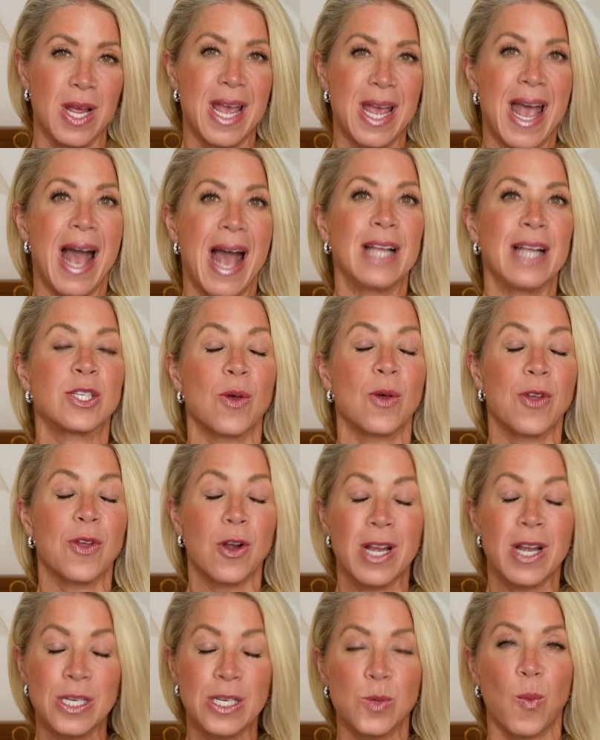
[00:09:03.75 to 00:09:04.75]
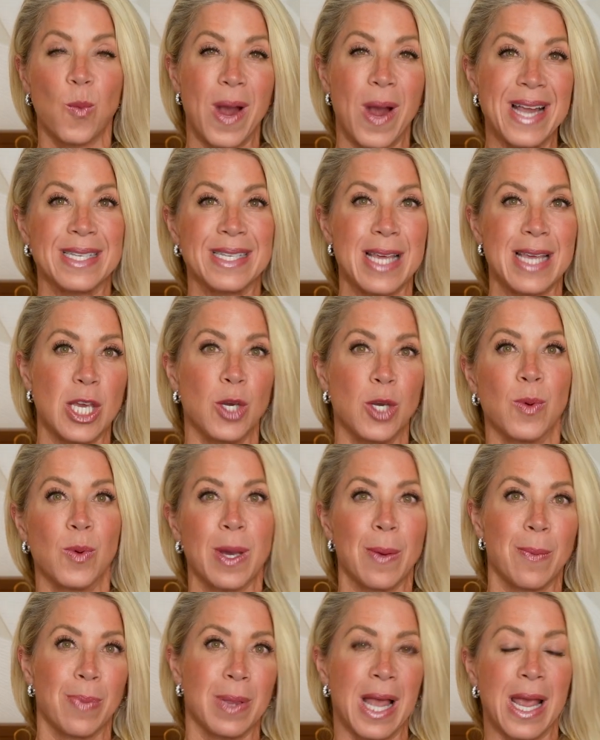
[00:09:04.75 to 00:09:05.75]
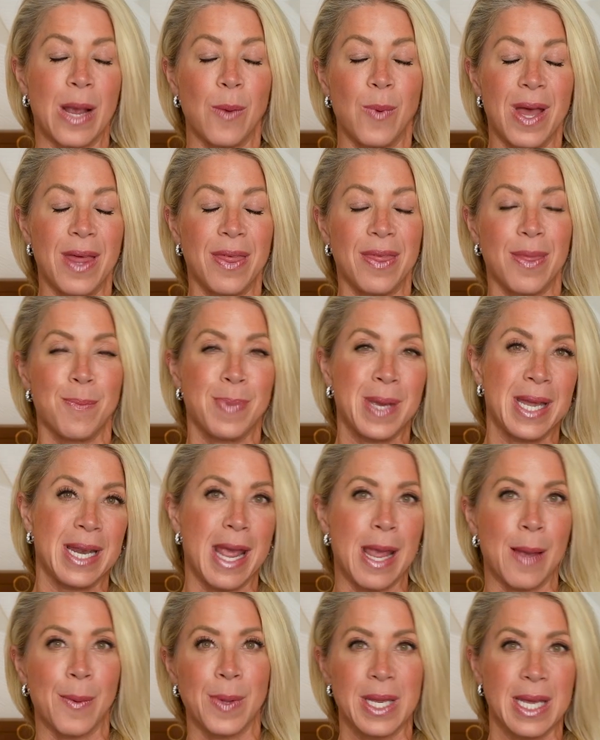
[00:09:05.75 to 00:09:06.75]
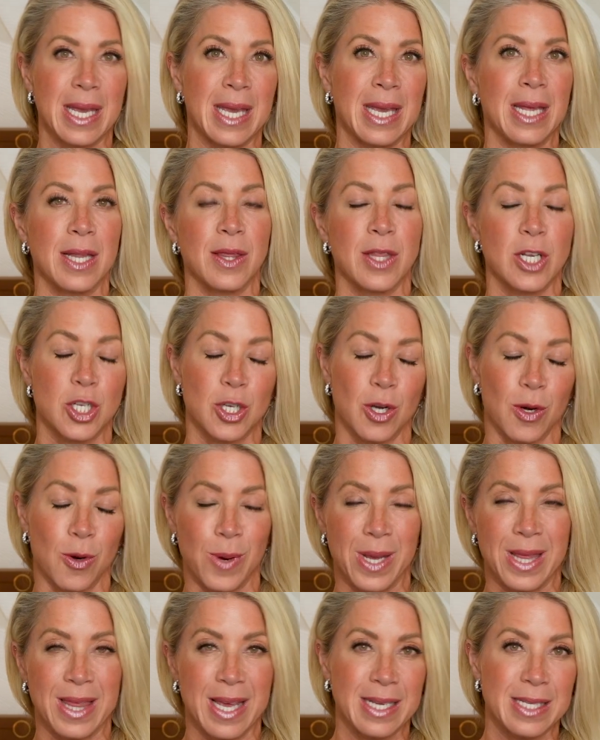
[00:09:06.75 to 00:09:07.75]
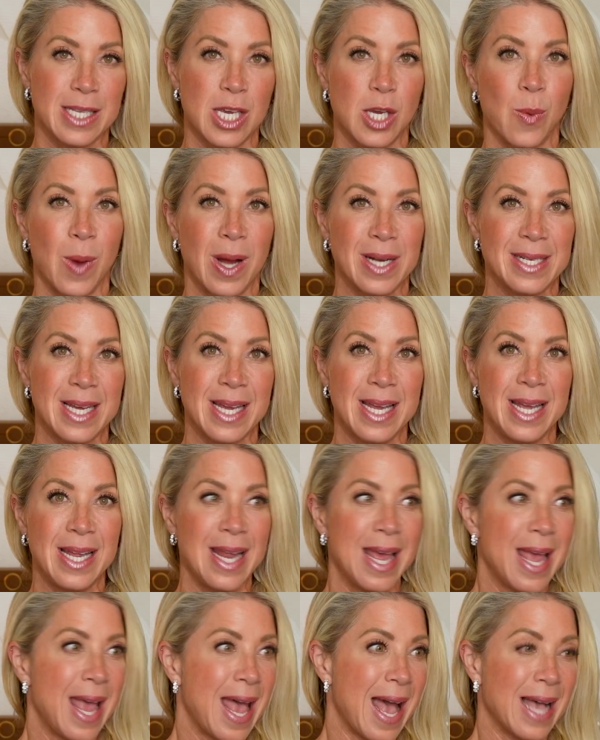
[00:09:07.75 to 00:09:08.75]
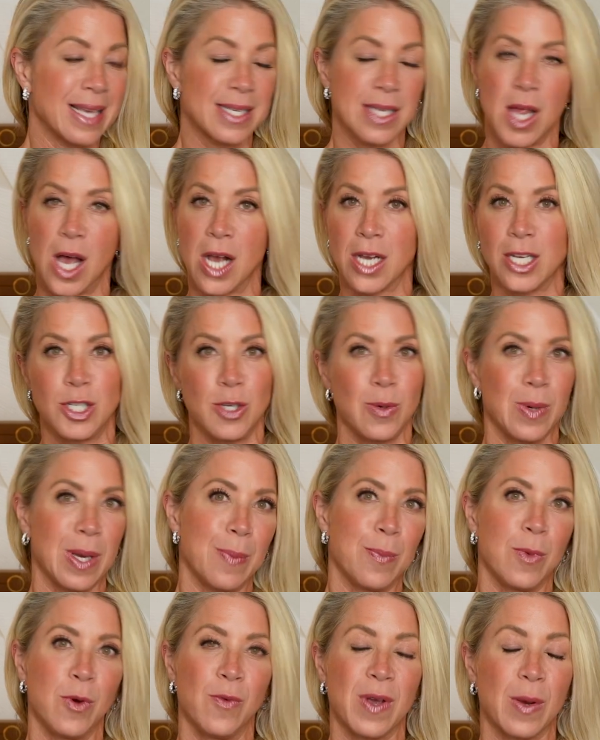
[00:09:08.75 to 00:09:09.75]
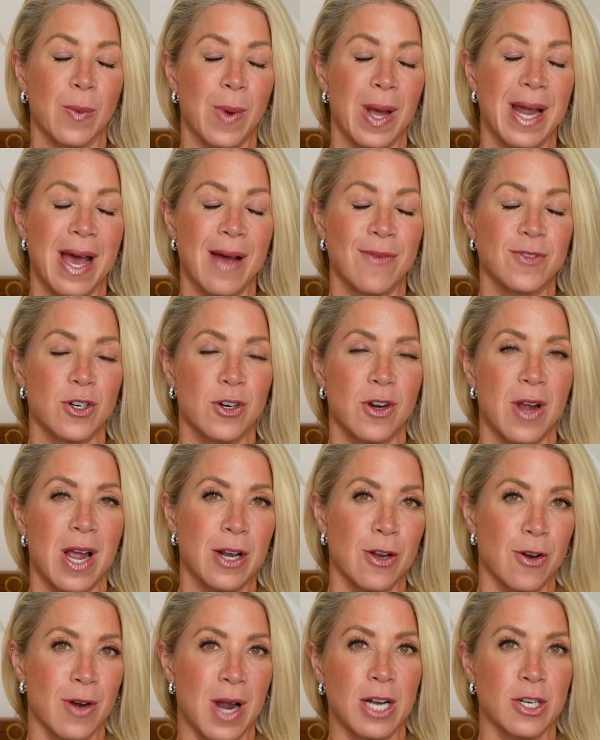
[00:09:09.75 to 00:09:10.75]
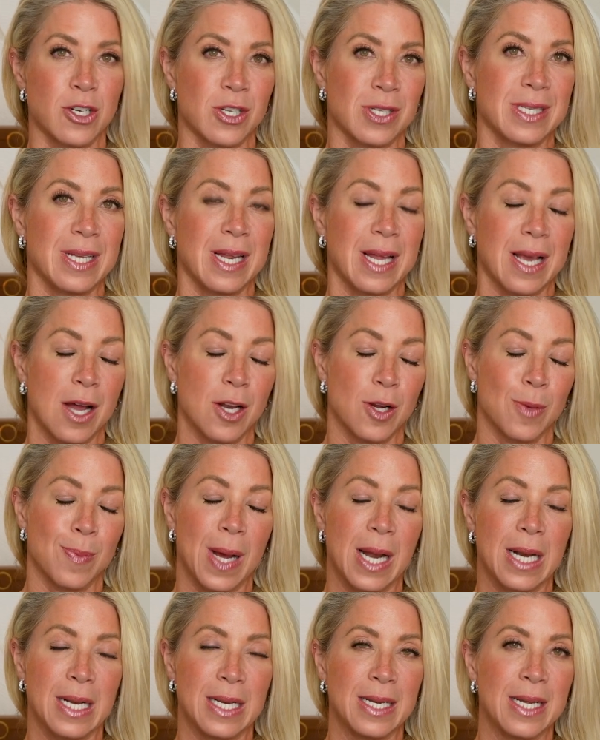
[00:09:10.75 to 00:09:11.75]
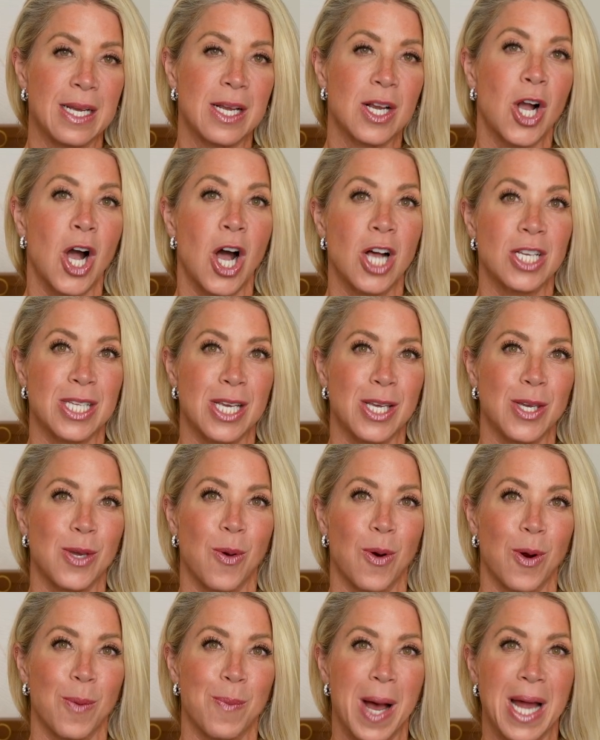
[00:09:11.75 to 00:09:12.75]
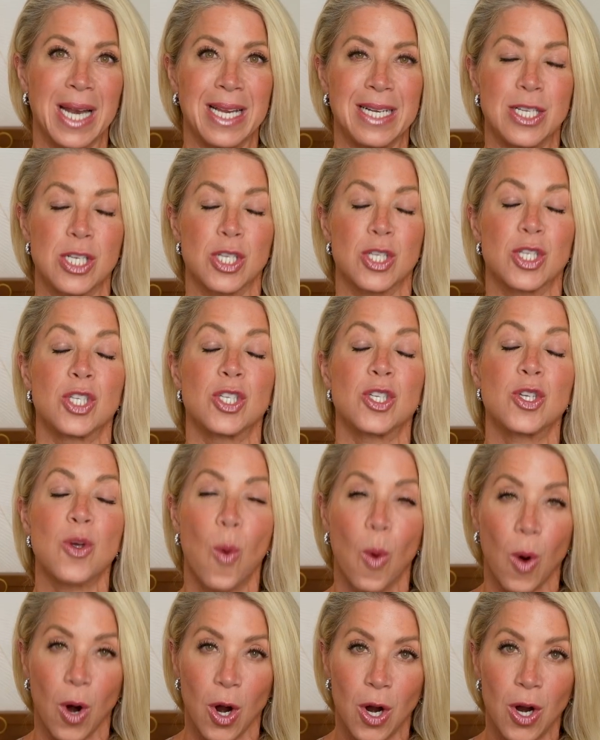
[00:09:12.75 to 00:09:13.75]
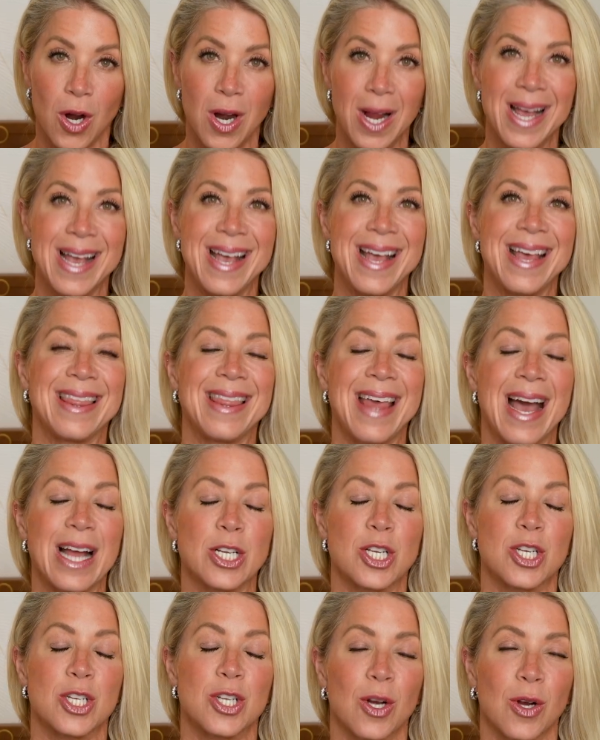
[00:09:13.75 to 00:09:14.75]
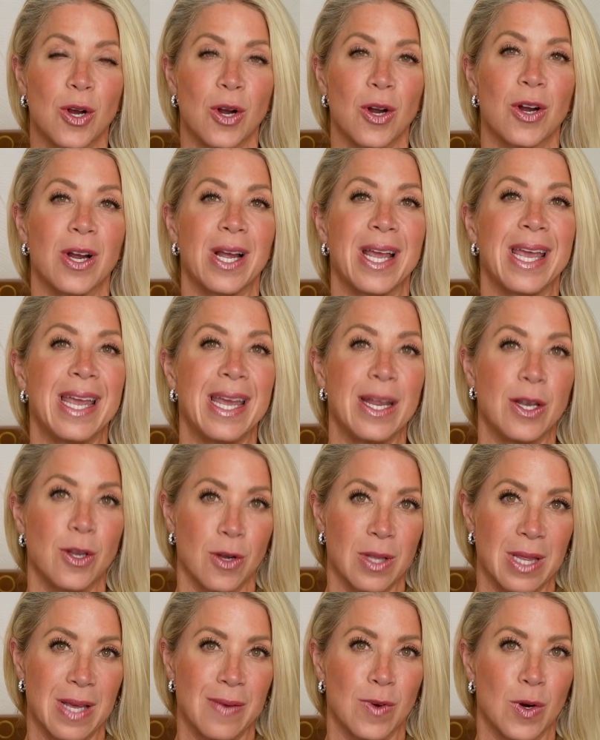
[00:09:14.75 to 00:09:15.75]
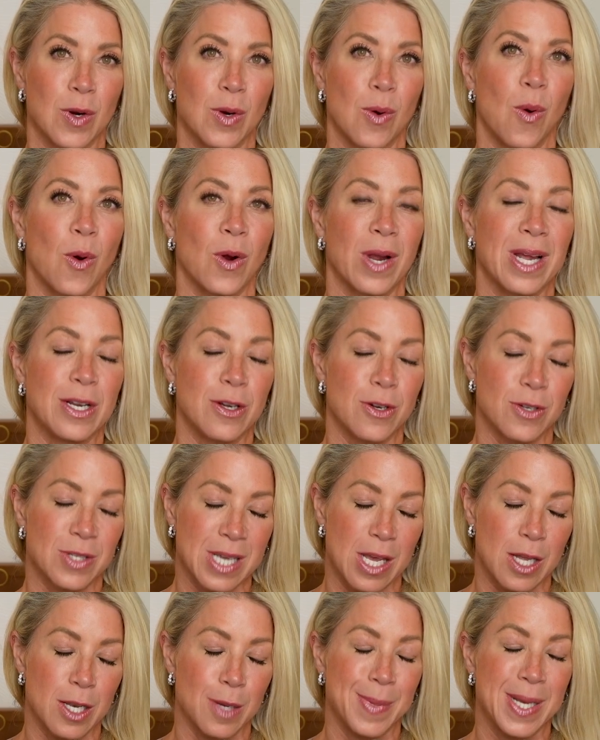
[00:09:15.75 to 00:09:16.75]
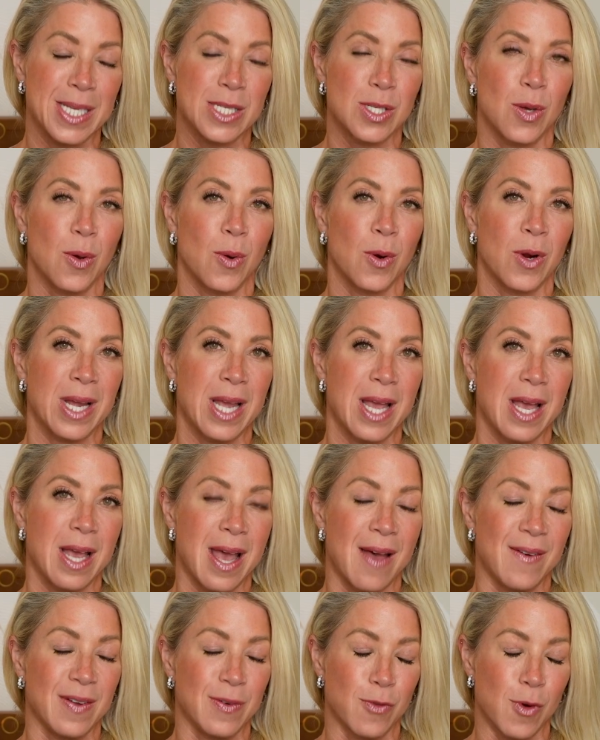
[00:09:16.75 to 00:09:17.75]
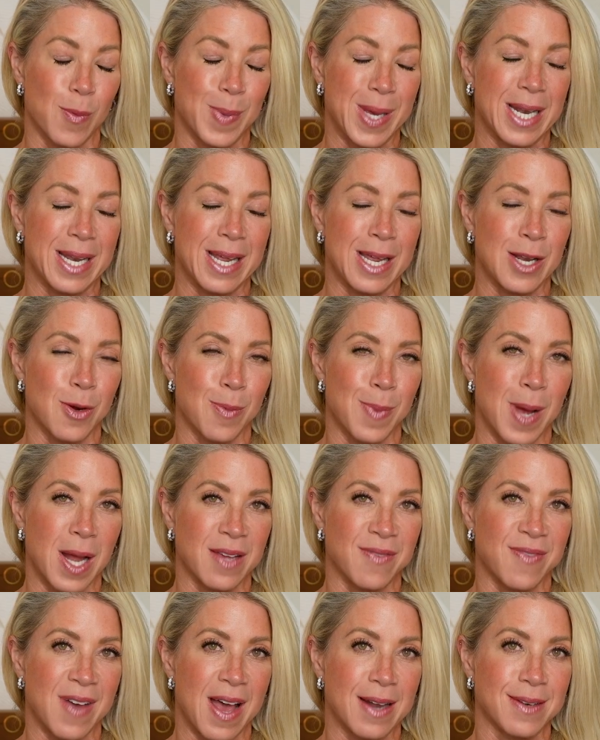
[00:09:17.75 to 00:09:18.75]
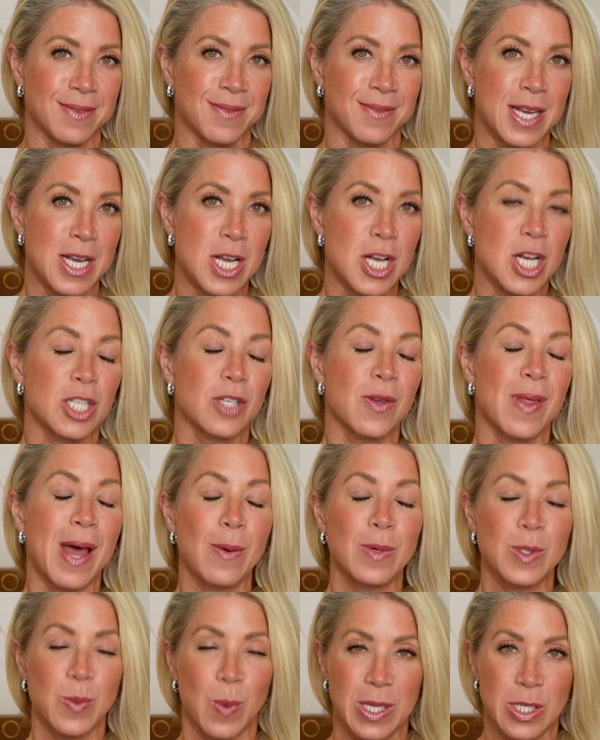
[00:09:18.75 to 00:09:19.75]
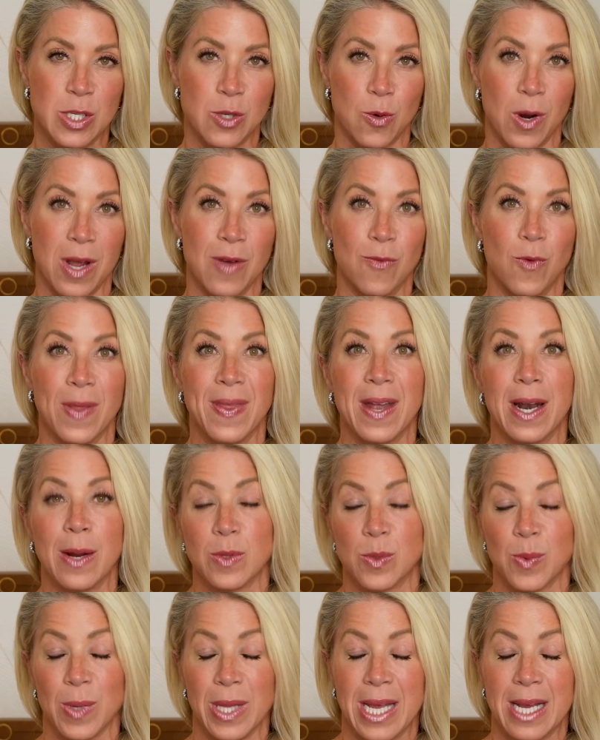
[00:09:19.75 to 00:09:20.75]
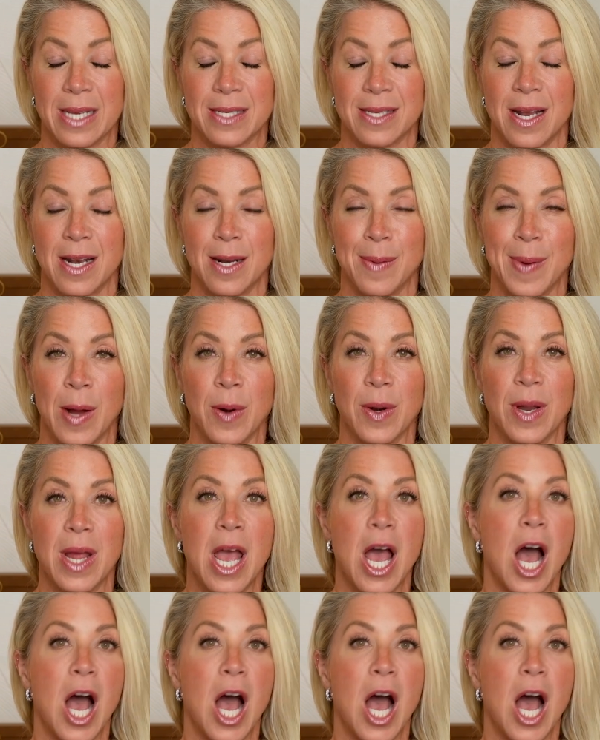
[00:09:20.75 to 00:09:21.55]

And so there is ways that you can play with being able to eat the sugary things that you want to eat as long as you get moving right after and you're not just sitting on your butt, causing your body to store that sugar in your liver or in your skeletal muscle or, heaven forbid, in your body fat. So that was one story of one that I was really excited about.